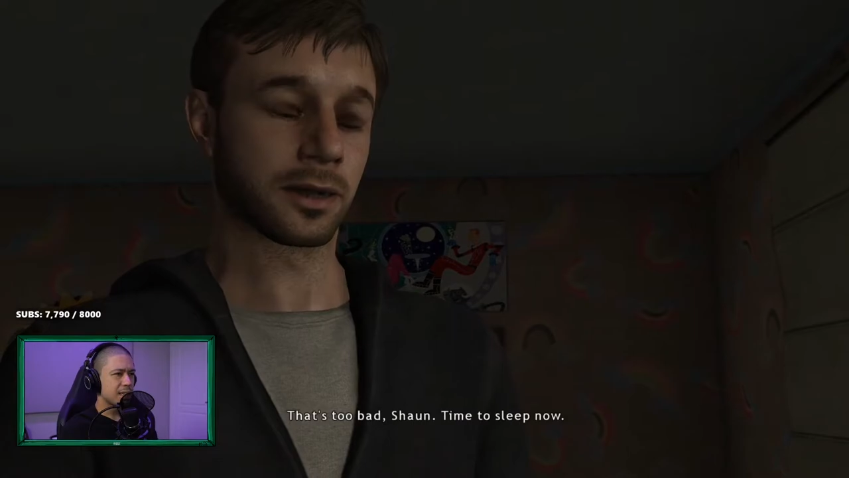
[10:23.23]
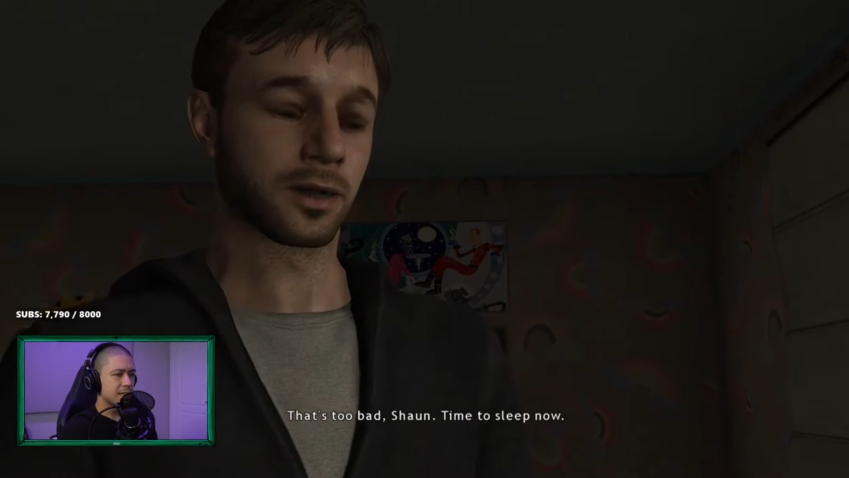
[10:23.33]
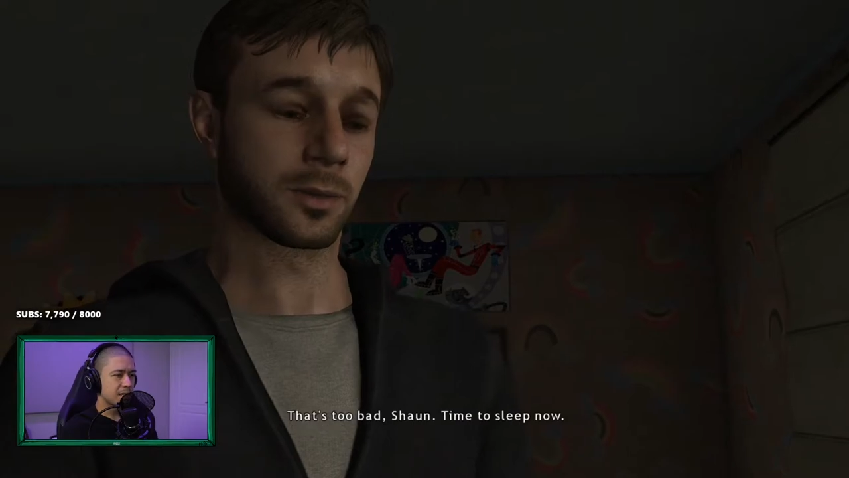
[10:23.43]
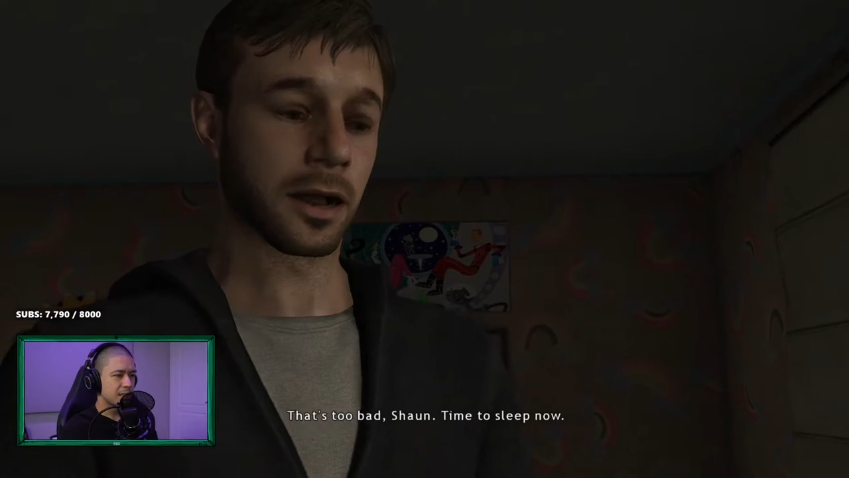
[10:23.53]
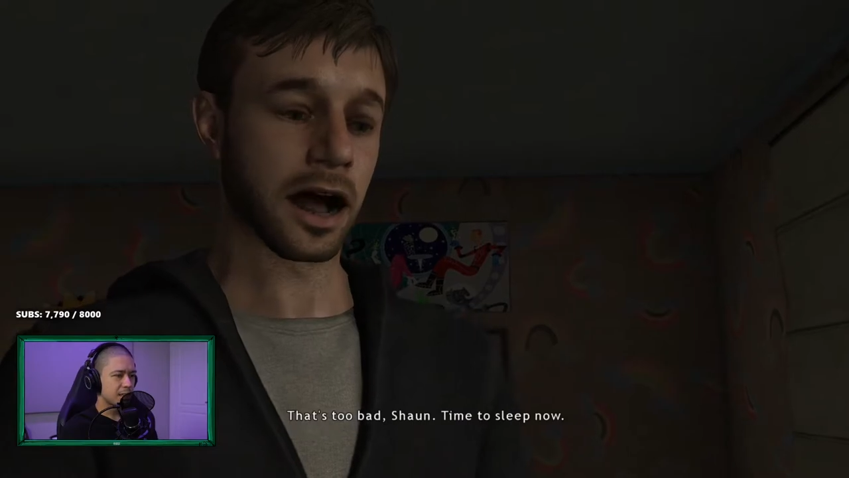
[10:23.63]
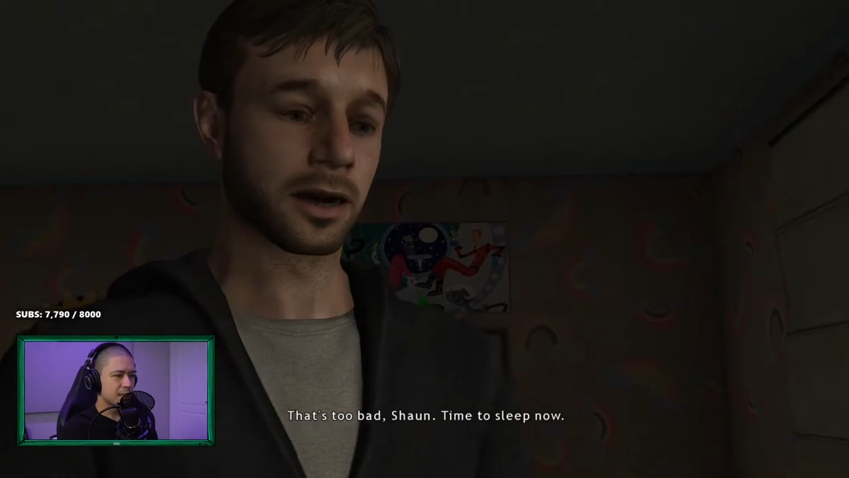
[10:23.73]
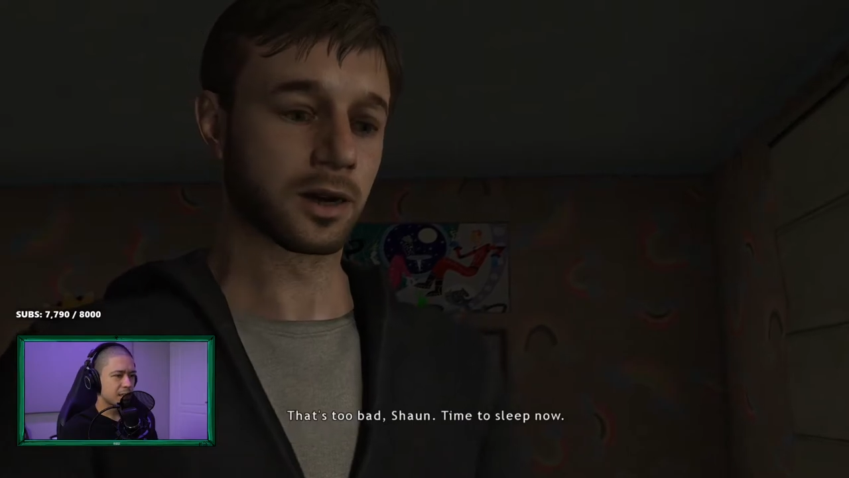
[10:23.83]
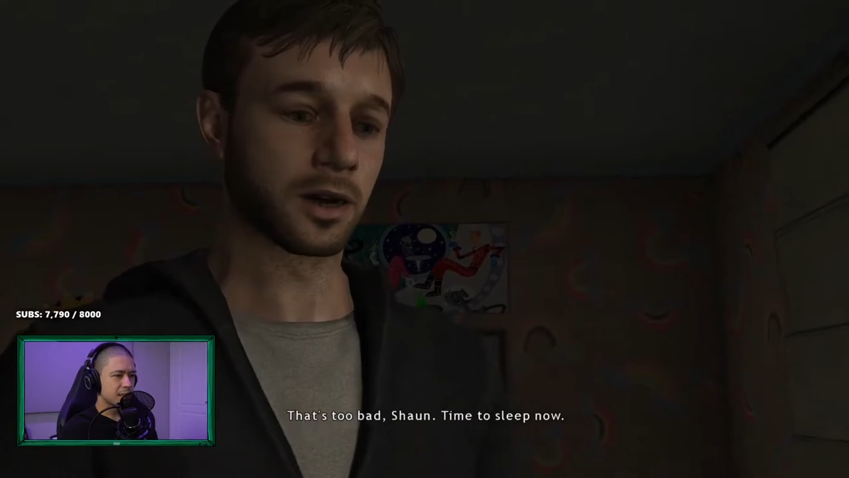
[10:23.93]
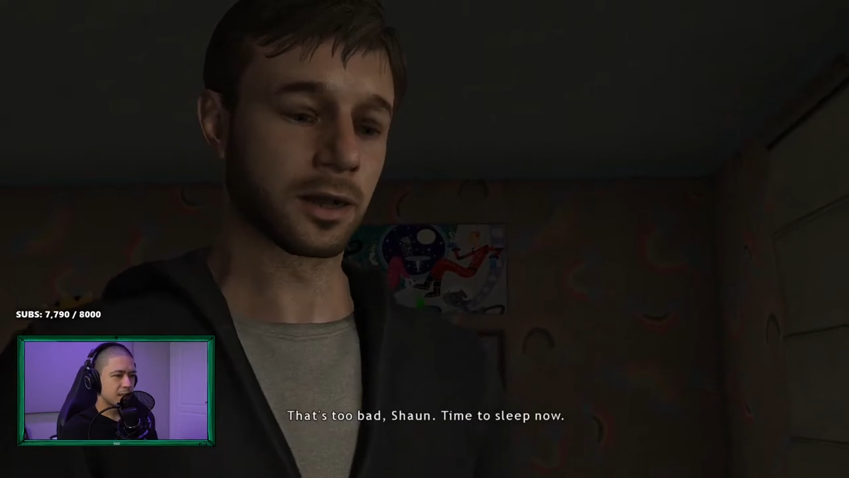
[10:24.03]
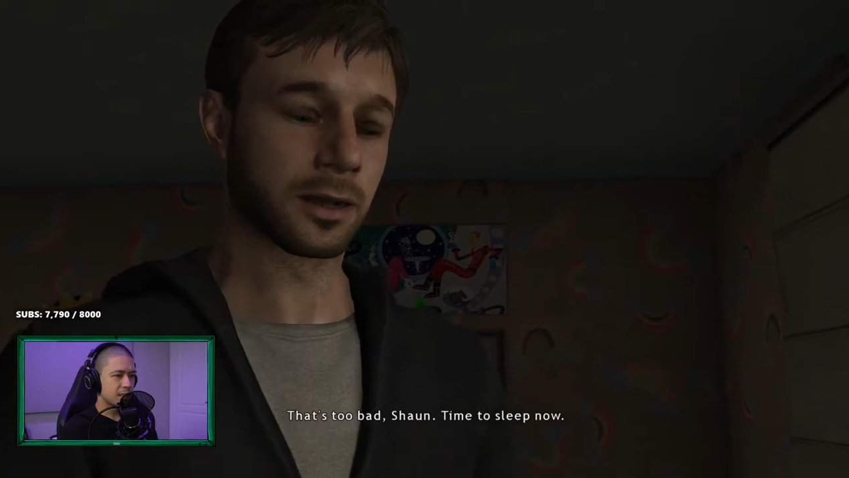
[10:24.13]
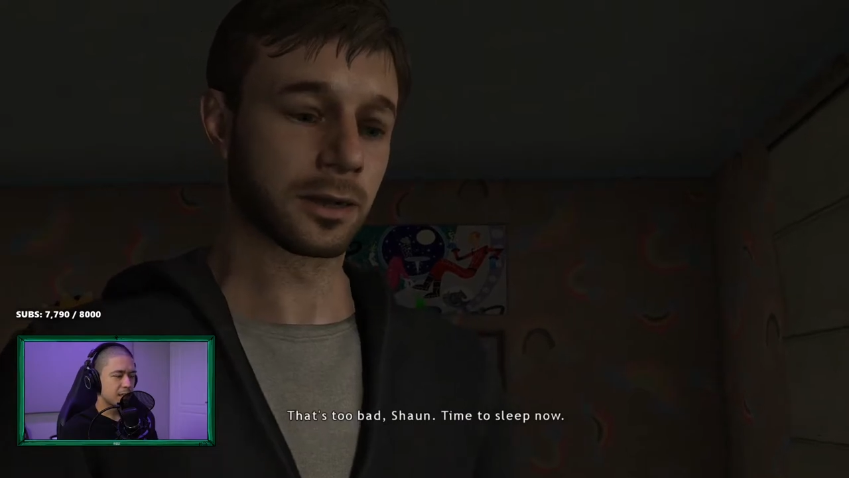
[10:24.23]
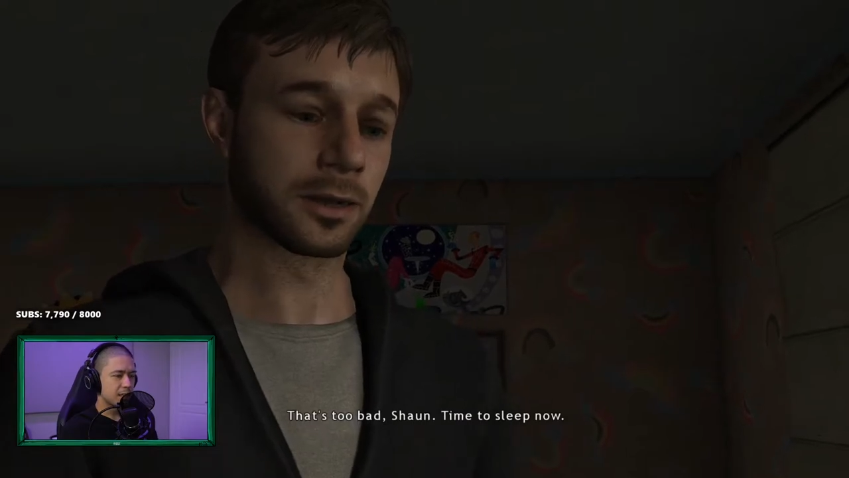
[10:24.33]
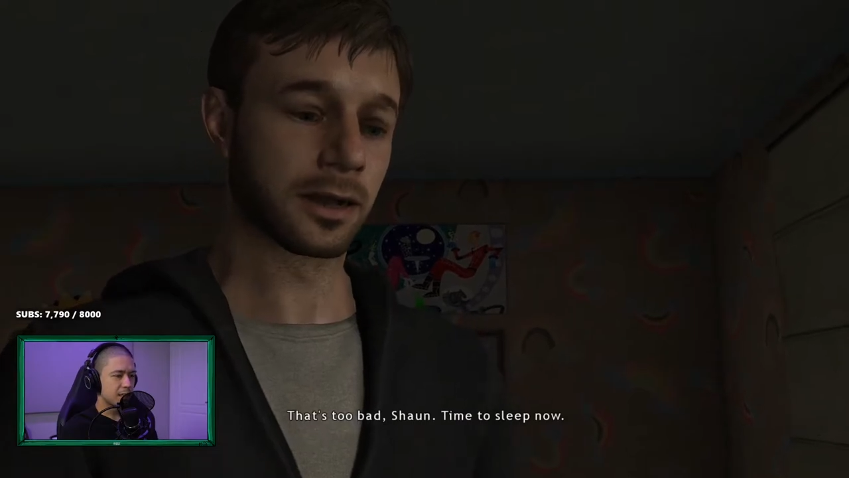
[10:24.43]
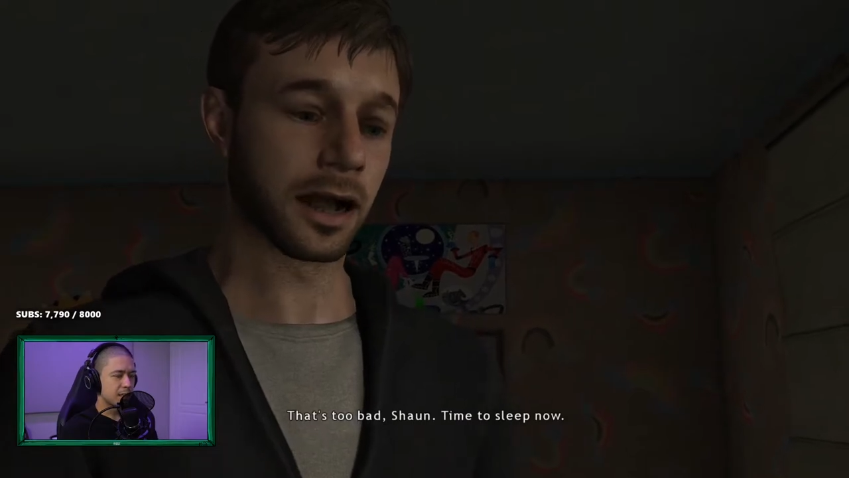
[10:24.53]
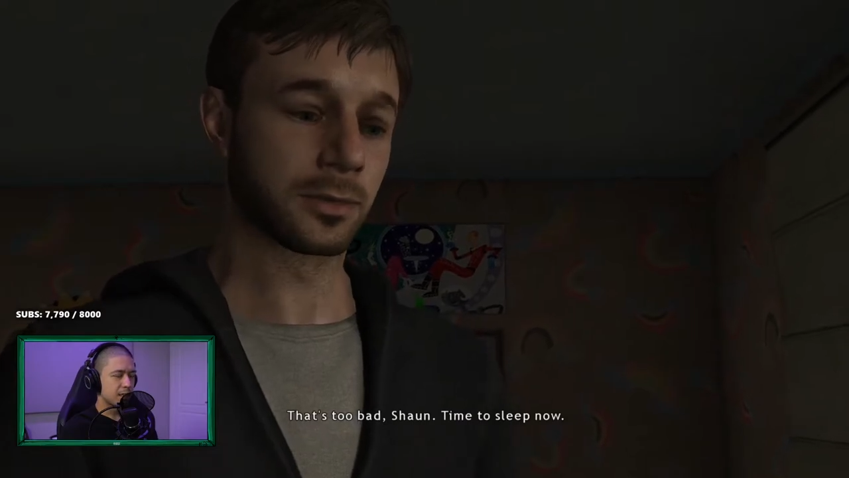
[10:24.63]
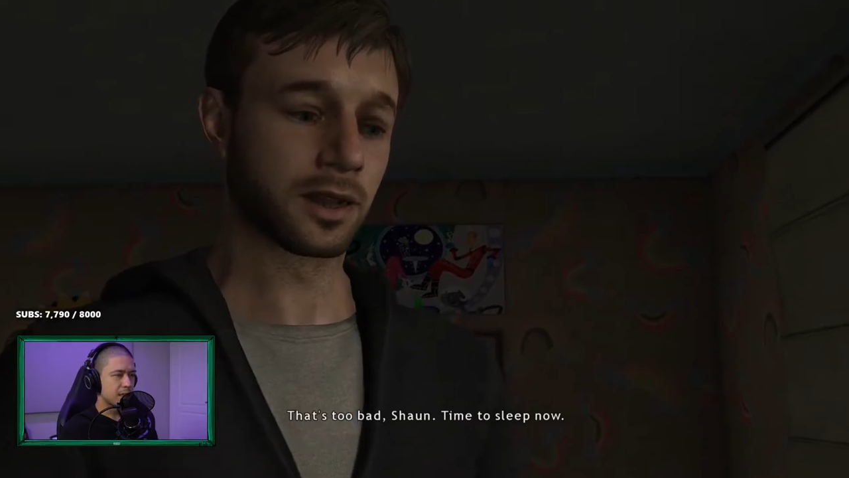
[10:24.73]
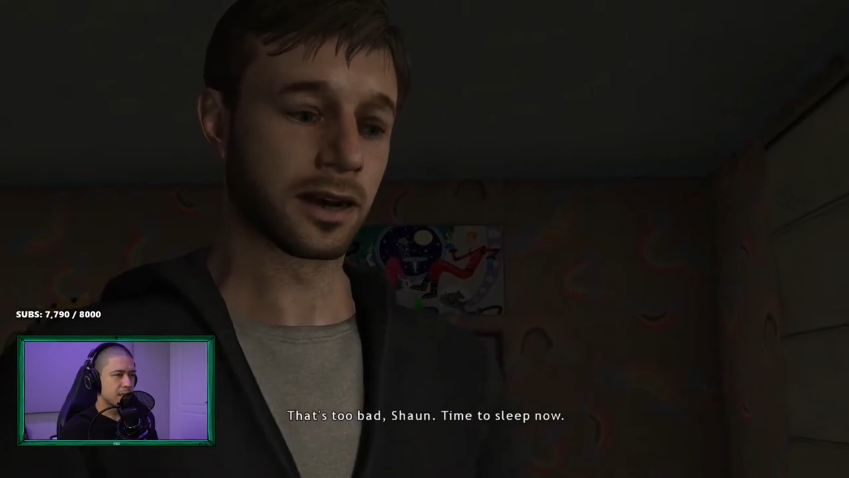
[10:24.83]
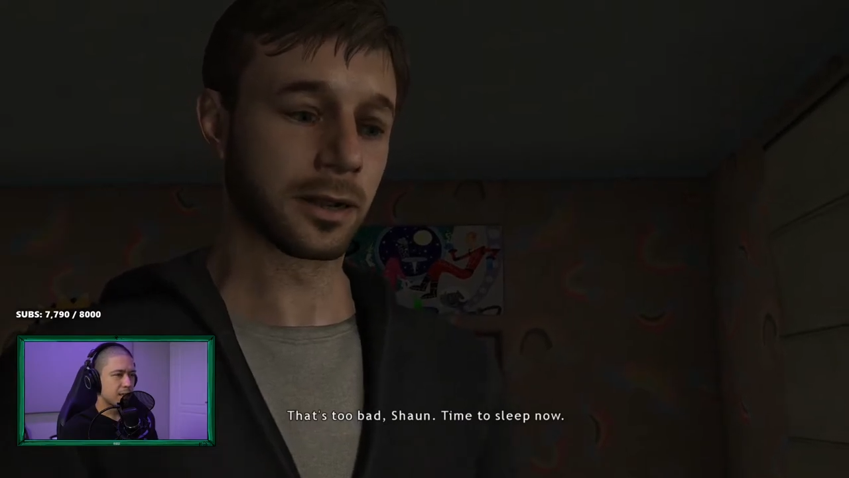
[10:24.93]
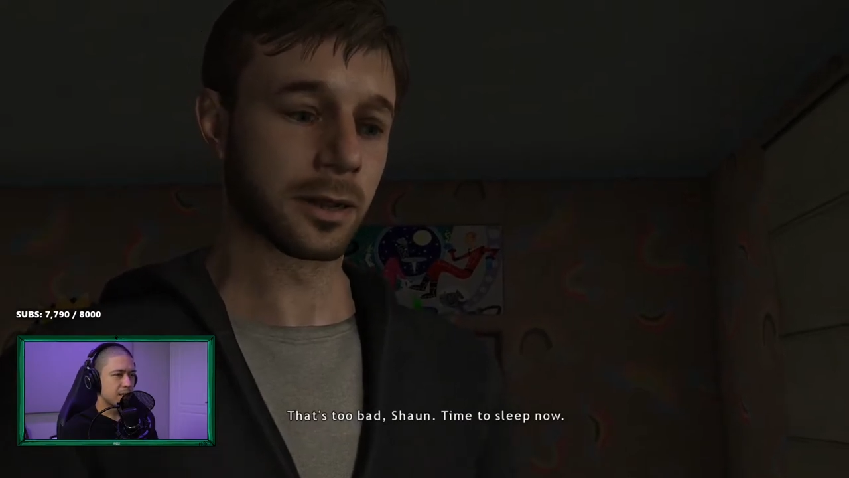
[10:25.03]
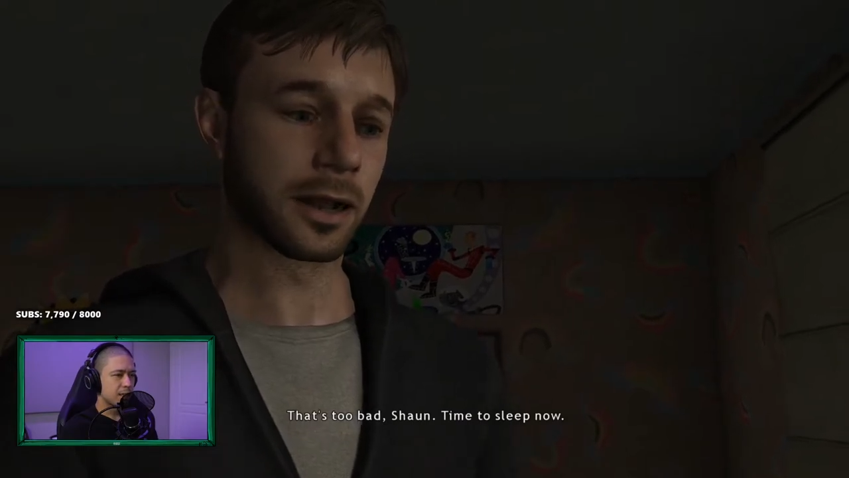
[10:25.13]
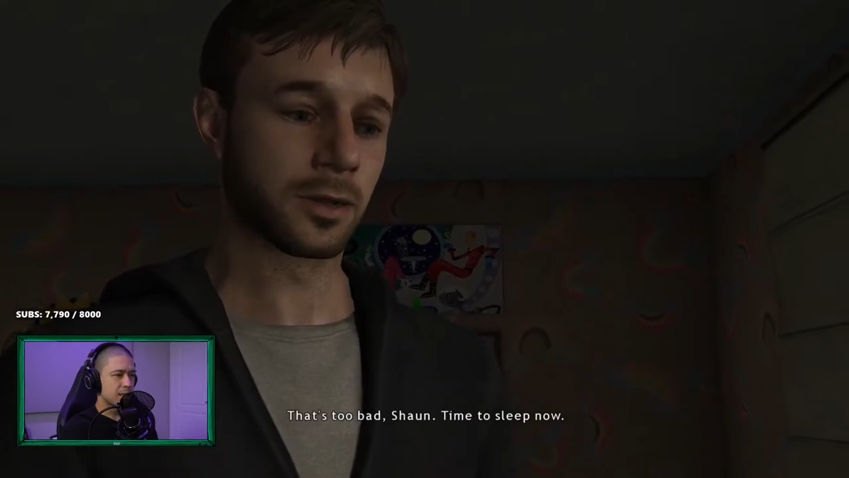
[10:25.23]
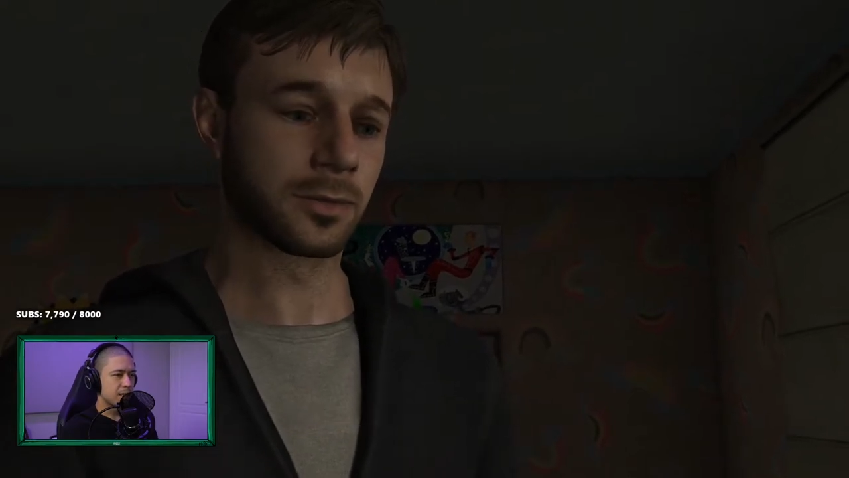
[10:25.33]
too bad, Shaun. Time to sleep now.